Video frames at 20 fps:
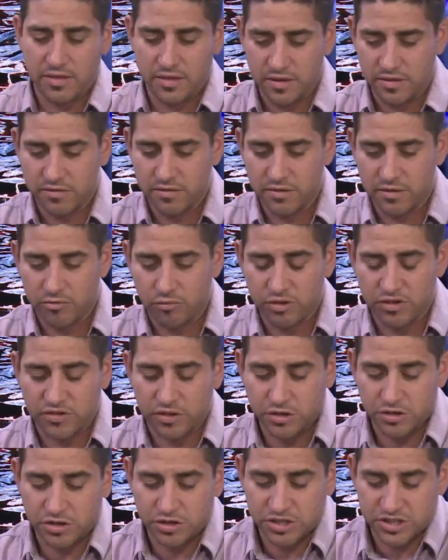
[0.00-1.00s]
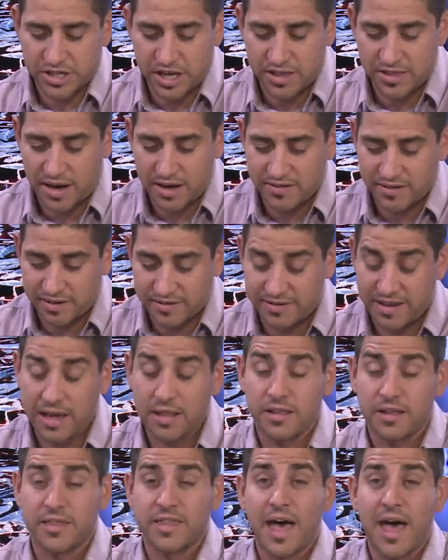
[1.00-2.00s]
these the researchers say that it's
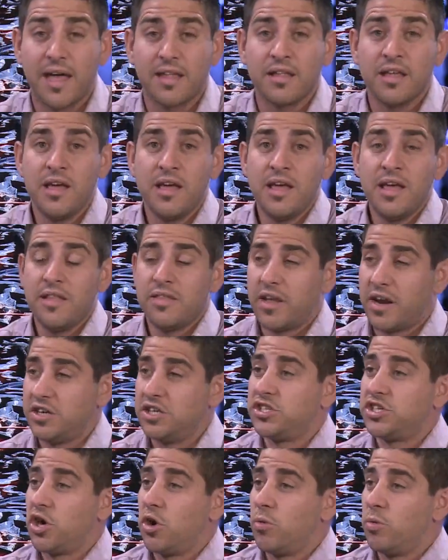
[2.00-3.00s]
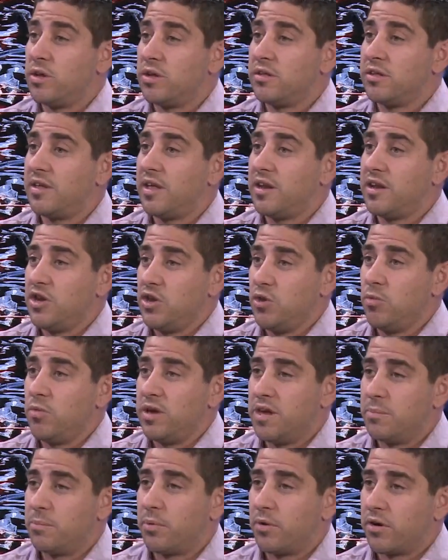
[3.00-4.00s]
exactly that that is showing the new
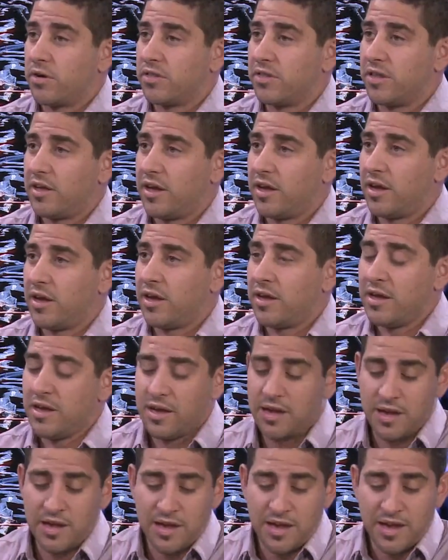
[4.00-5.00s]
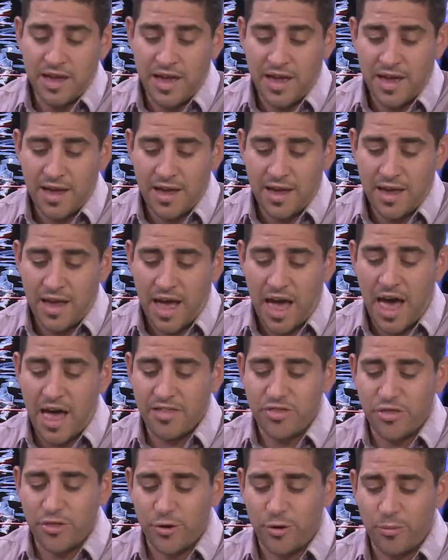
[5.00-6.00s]
epoch, the
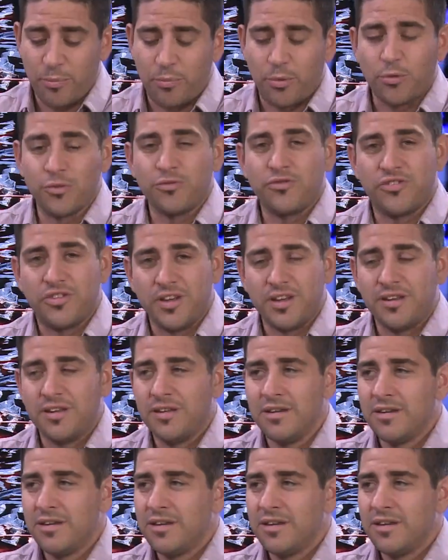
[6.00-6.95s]
Anthropocene